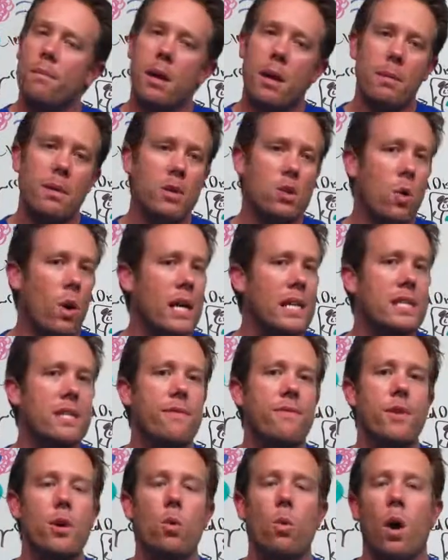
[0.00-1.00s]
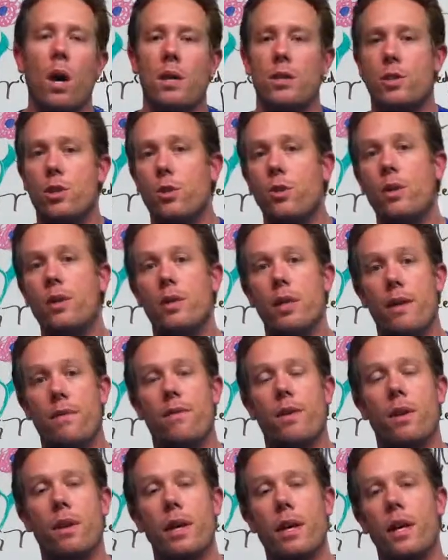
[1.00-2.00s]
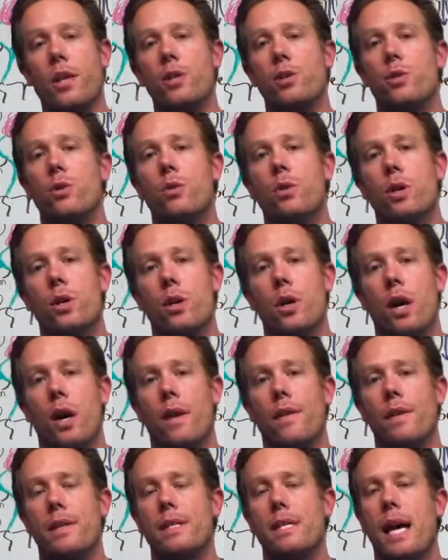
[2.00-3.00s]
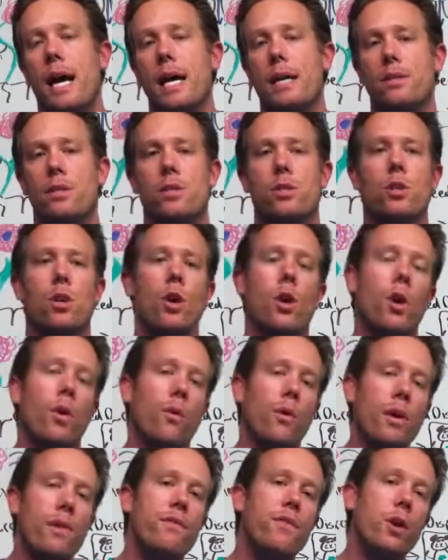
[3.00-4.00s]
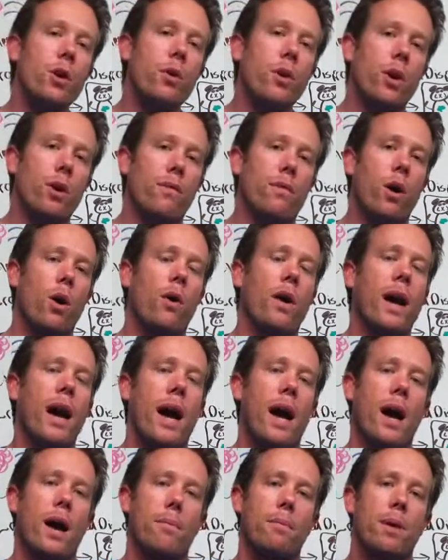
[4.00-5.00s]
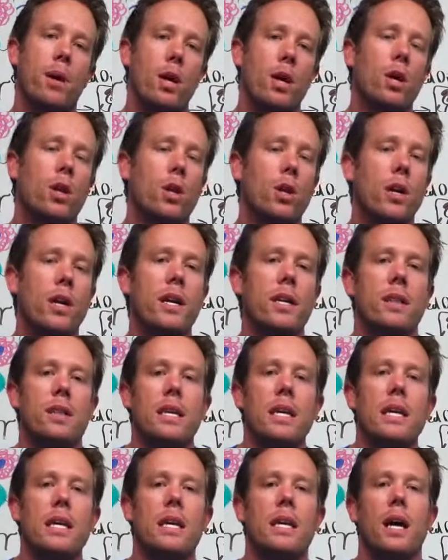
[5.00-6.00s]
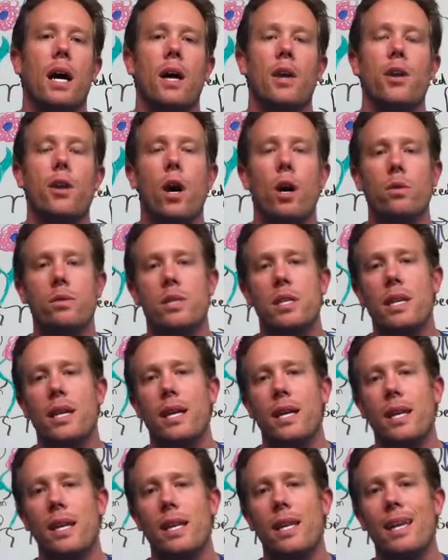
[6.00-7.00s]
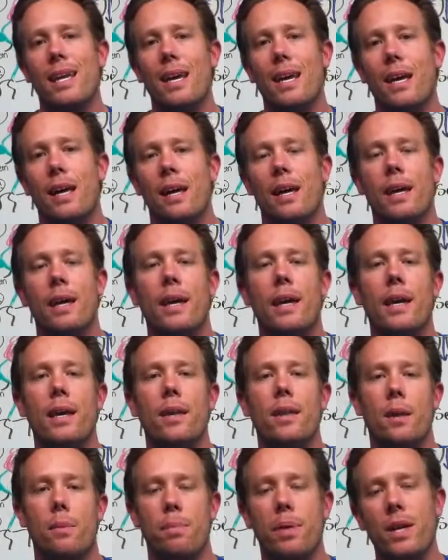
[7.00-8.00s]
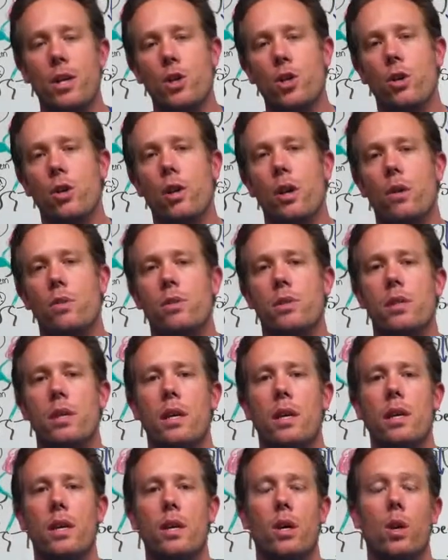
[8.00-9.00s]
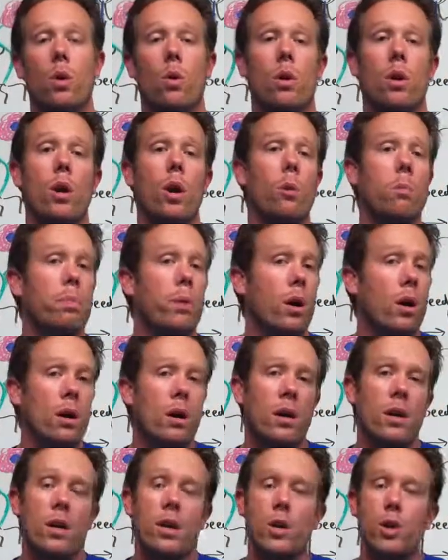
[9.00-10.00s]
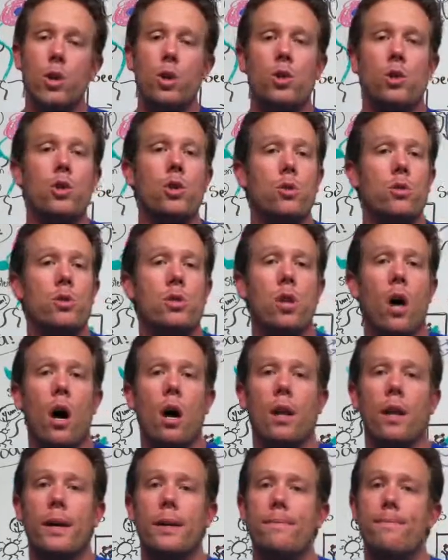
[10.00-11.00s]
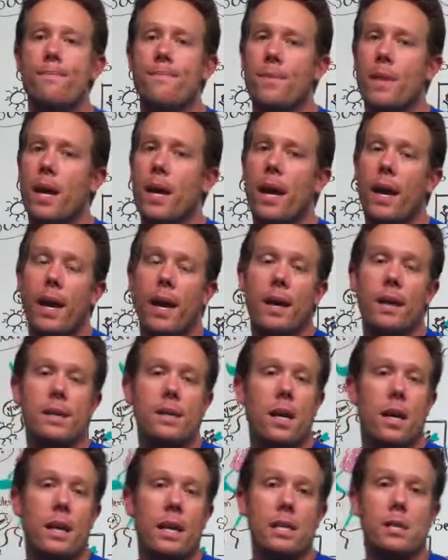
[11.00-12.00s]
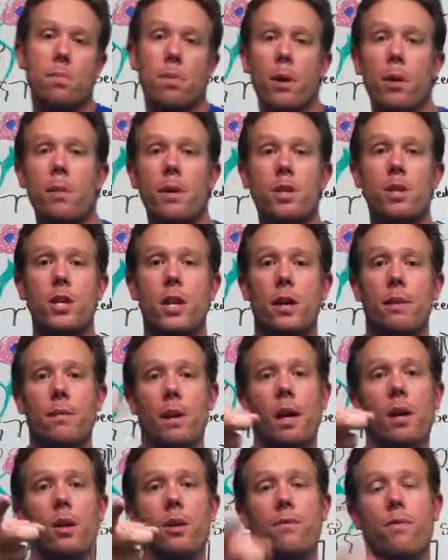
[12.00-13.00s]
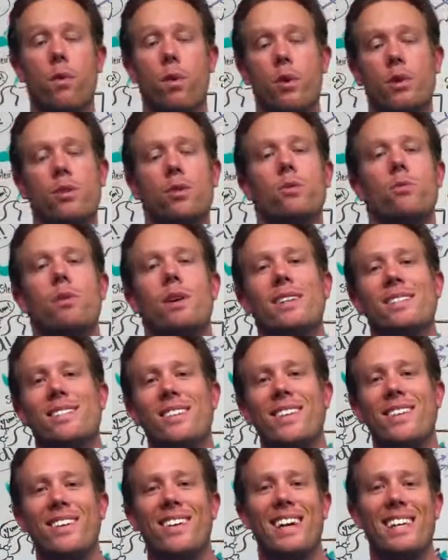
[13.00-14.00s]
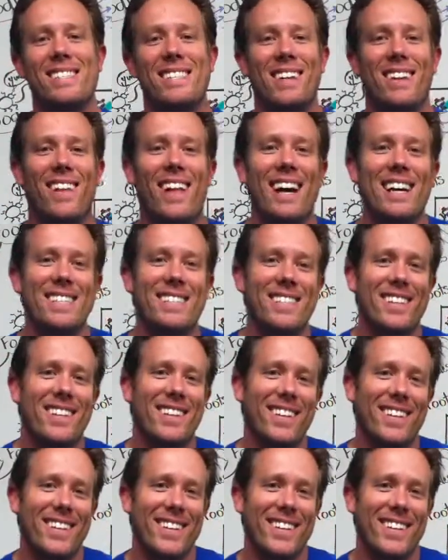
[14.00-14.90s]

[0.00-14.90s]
maybe twice if you want to, you're definitely going to do good on the test. Review your vocab. Look at the notes again, in the picture notes in your notebook. You should do solid, and that's pretty much it. I look forward to seeing you guys in class.